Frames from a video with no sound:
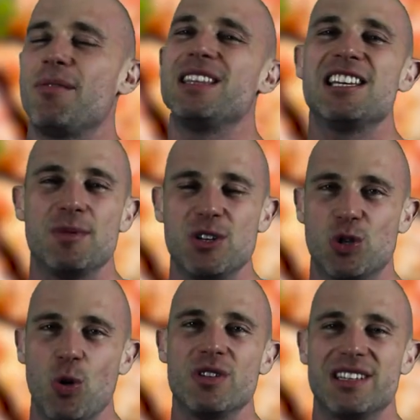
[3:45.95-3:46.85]
I mean, there's been
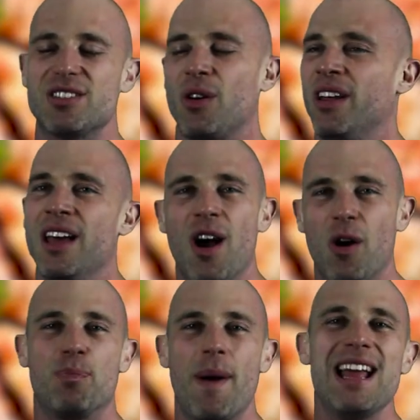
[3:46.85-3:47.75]
shortages
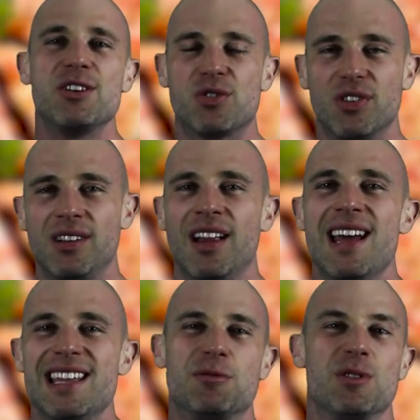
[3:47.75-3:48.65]
on petrol, and
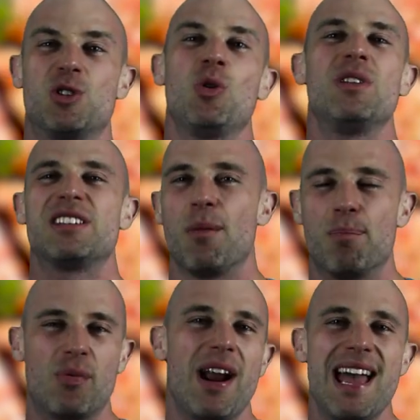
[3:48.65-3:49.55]
there's been shortages on
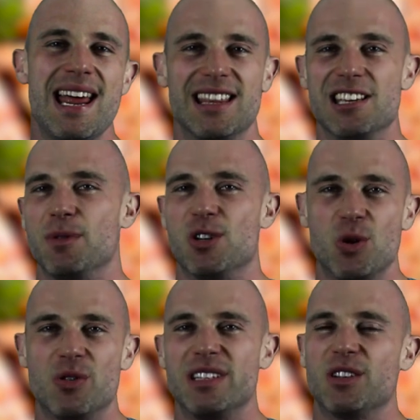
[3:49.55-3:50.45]
bread, and there's been
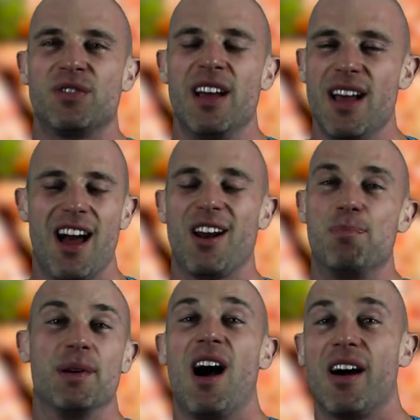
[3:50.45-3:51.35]
shortages of, I don't know,
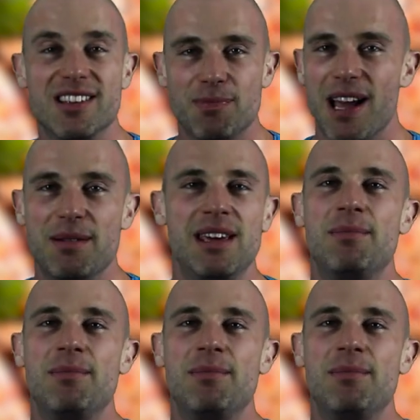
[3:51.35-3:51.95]
bananas maybe.